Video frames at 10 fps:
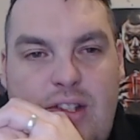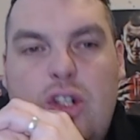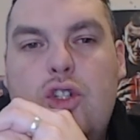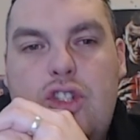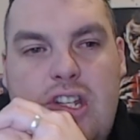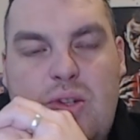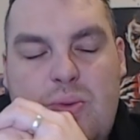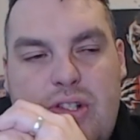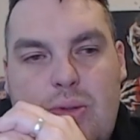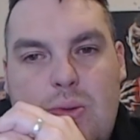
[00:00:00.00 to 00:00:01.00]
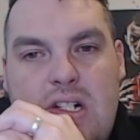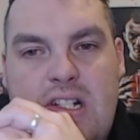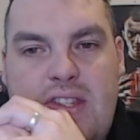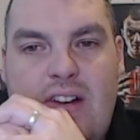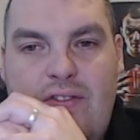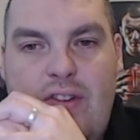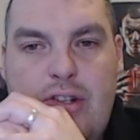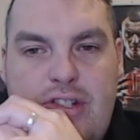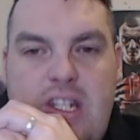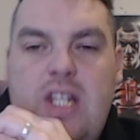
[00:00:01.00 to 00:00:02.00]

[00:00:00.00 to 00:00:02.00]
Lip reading: Gutted was the word that Vossi